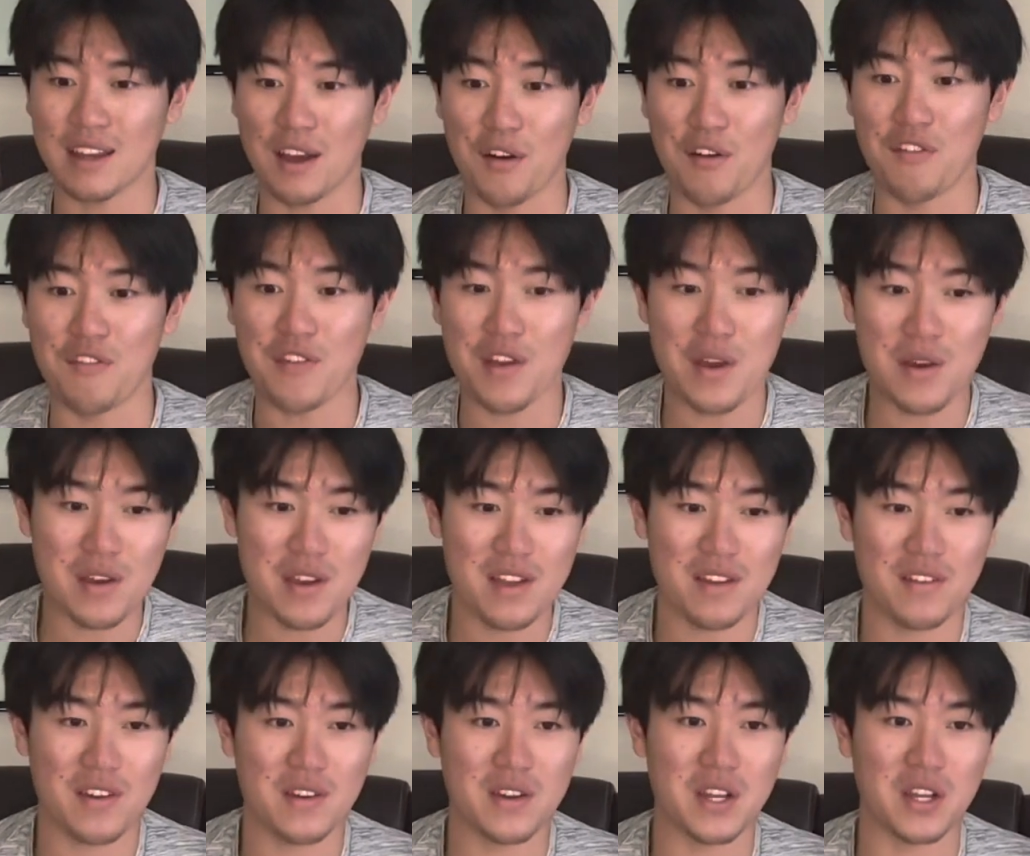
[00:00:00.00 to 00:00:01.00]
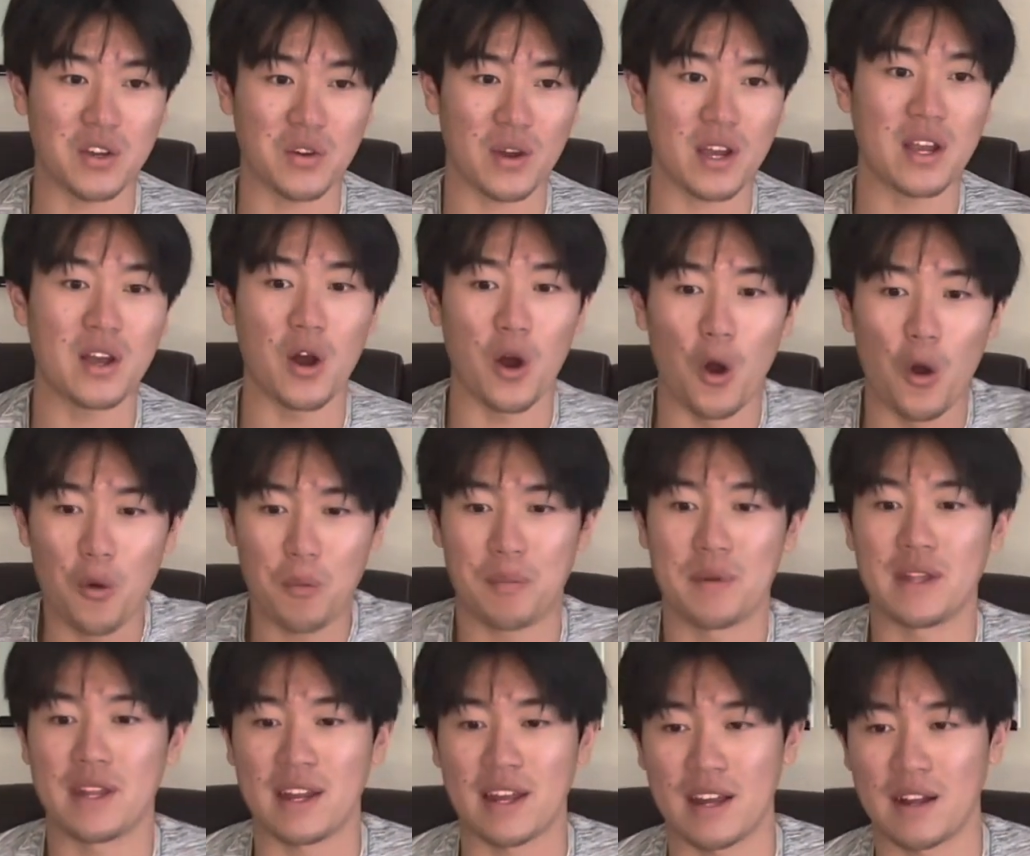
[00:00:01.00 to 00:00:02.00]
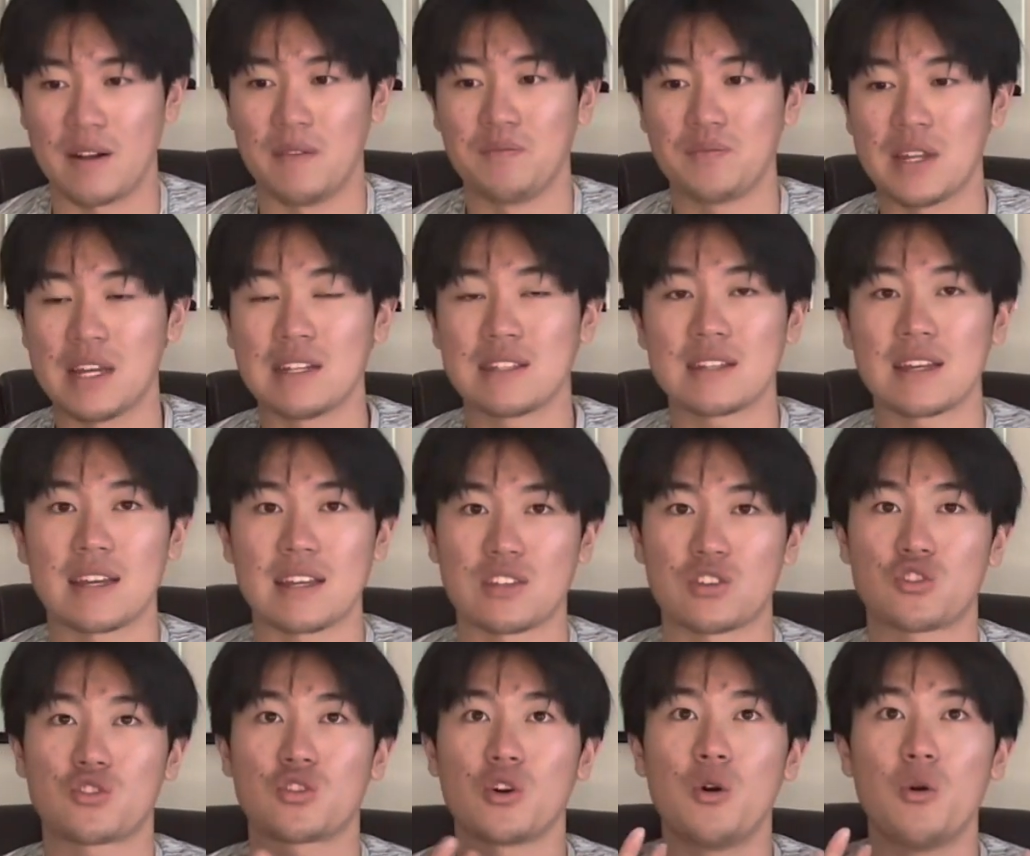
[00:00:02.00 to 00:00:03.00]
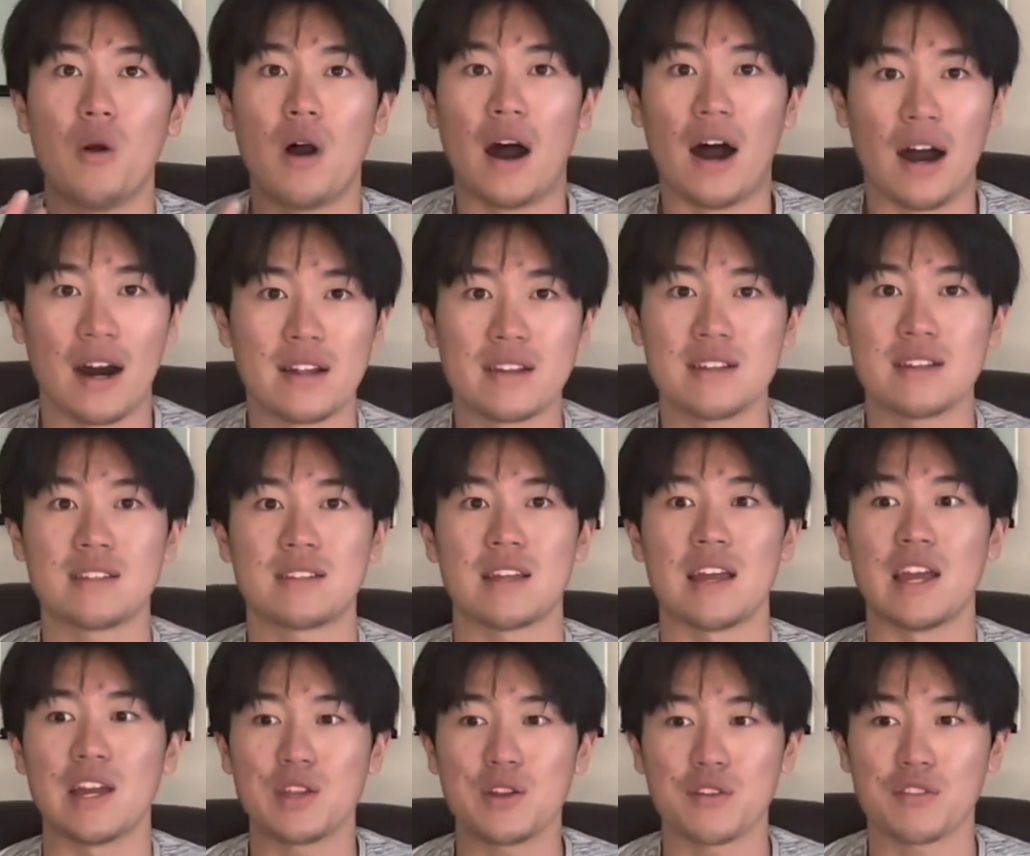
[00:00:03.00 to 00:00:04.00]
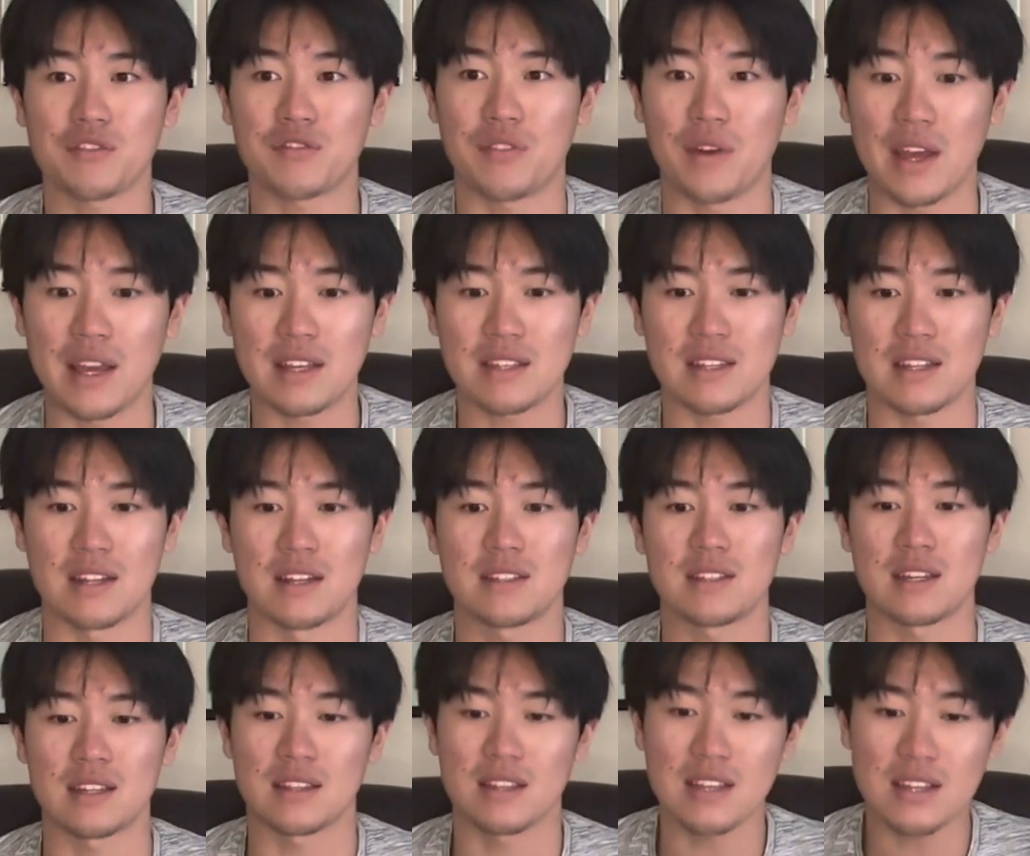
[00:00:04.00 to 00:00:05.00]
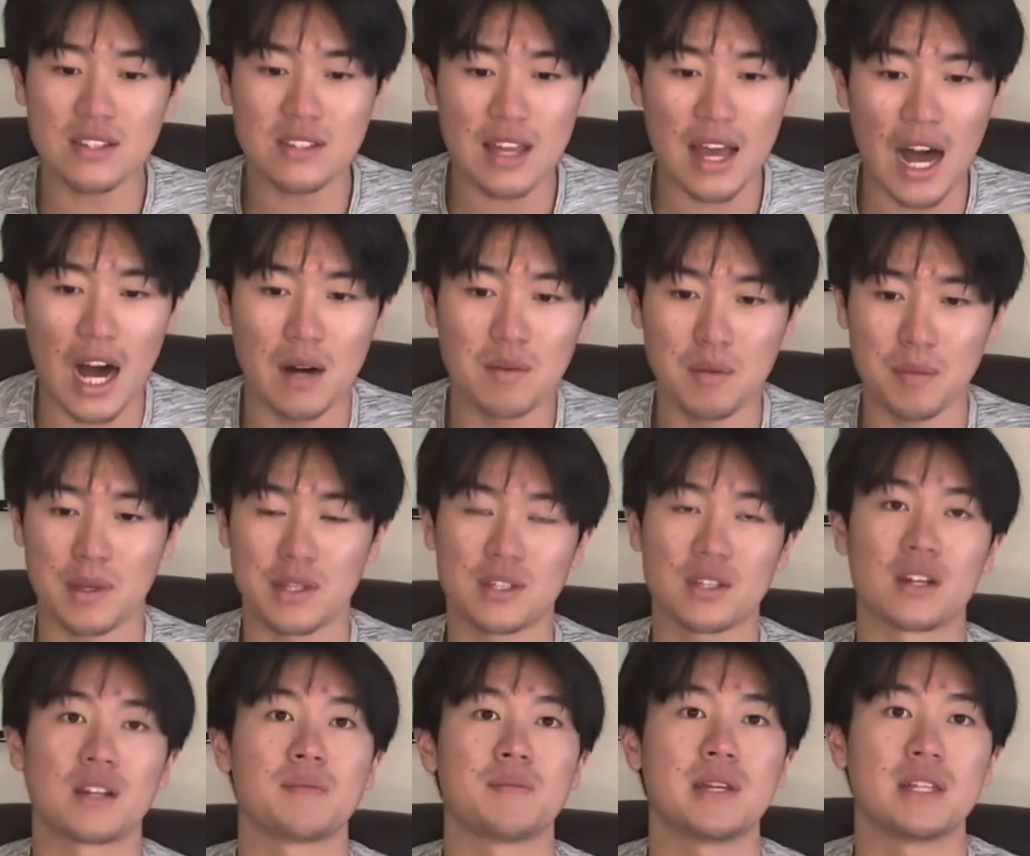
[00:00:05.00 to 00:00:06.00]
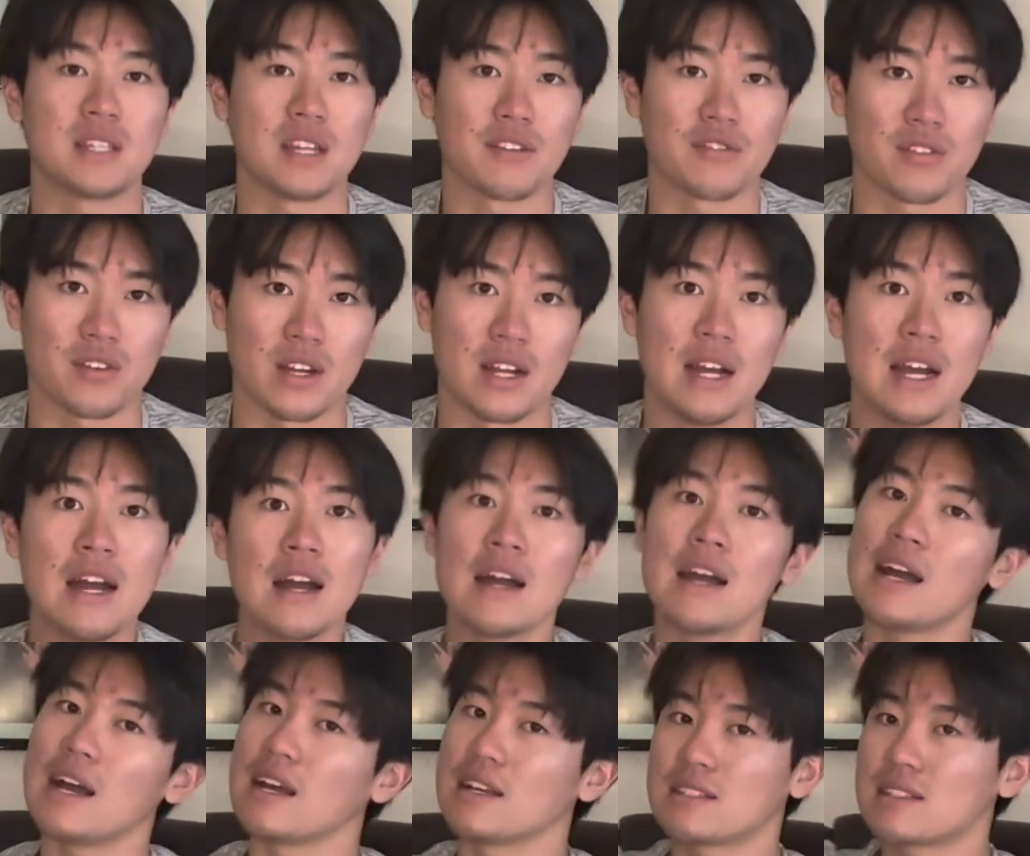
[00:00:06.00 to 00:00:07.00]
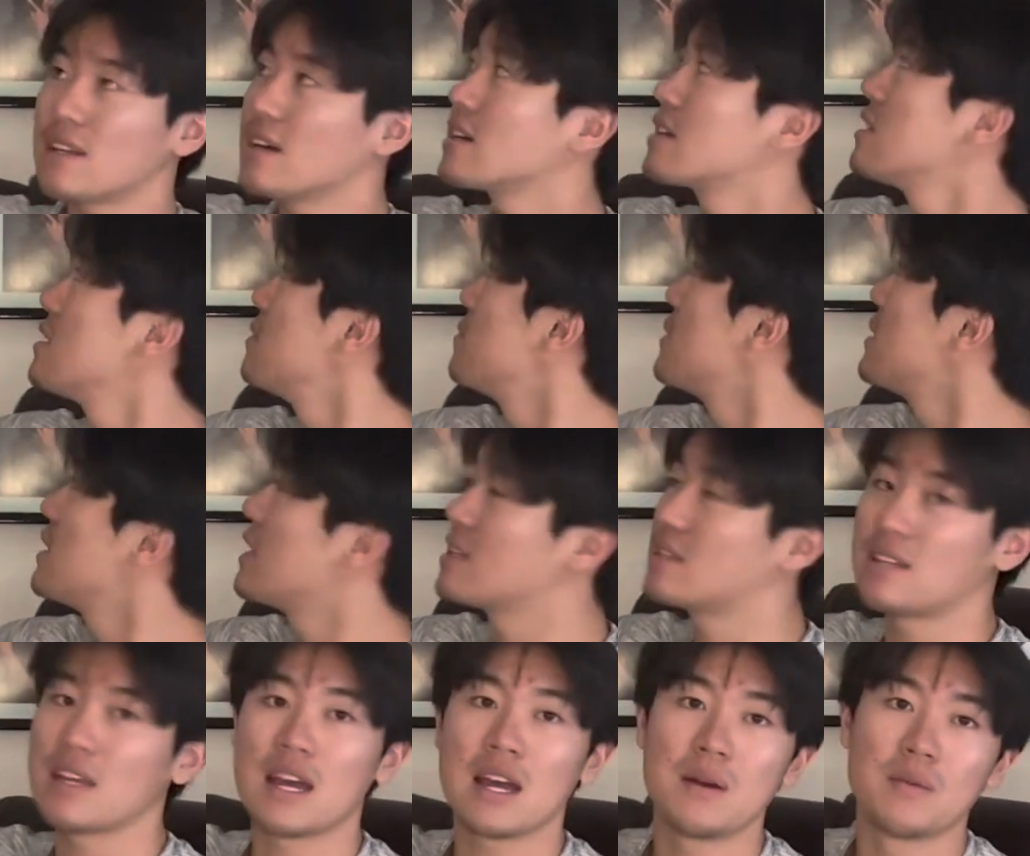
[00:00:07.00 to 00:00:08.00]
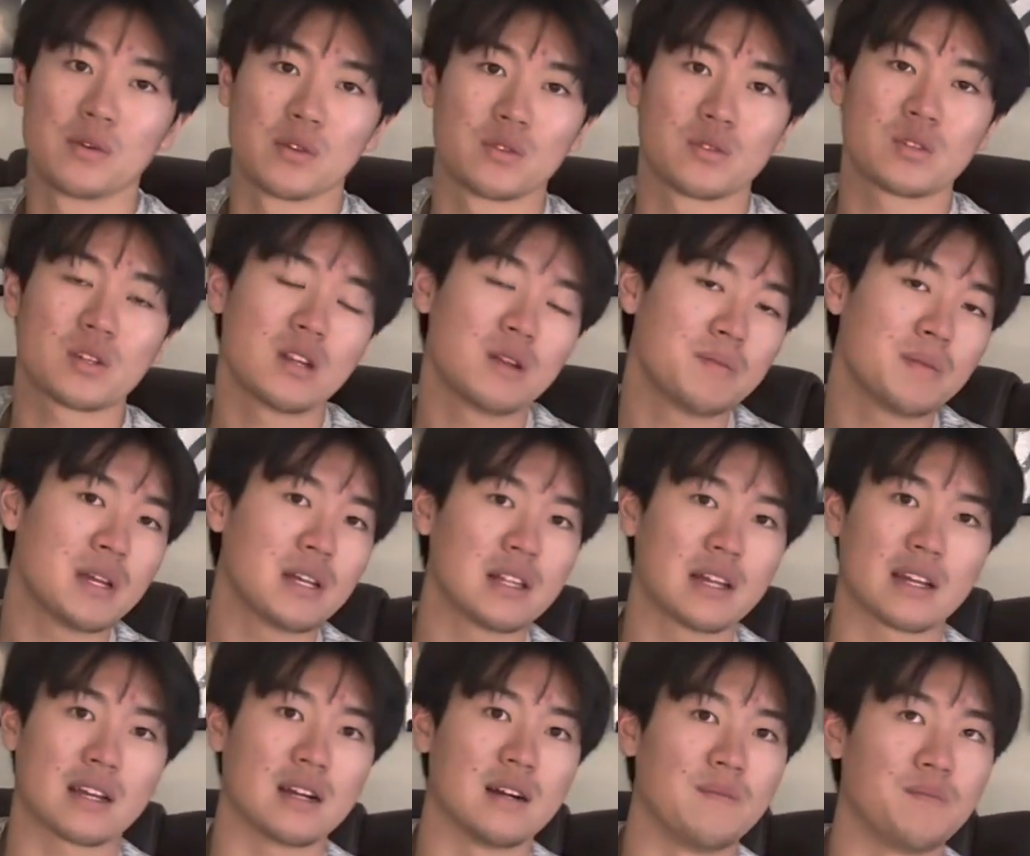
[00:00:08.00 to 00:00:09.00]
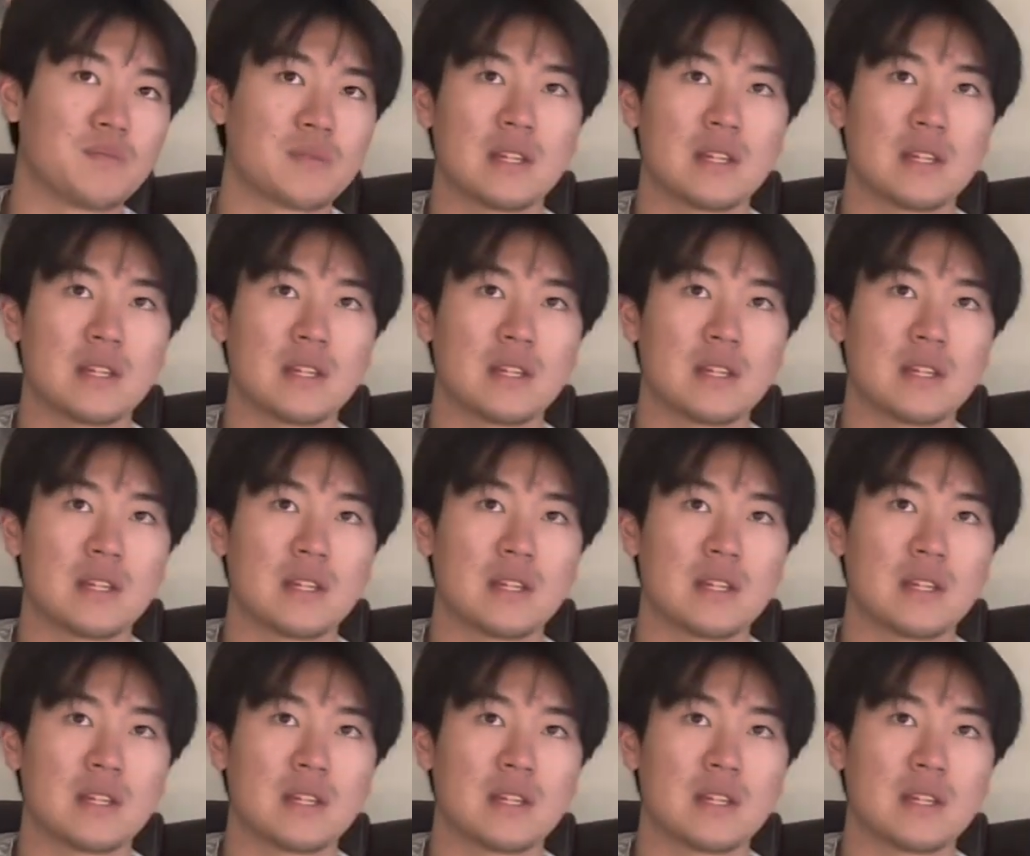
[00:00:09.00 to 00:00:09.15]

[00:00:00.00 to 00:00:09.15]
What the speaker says: a very, very great opening. It's like so honest, in your face, and it's like, this album is gonna be different. It's not gonna be like Damn, where there's gonna be like a,